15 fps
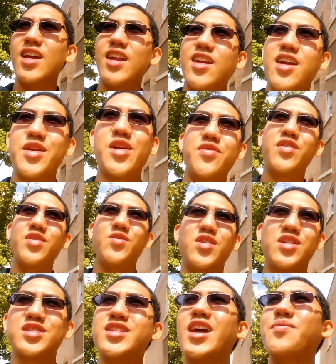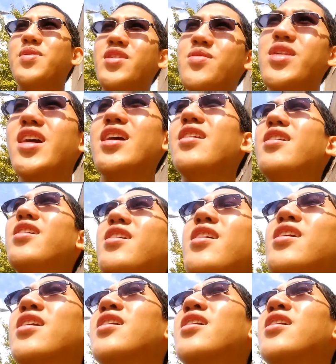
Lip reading: and I got off at the Rock Stop, I know that.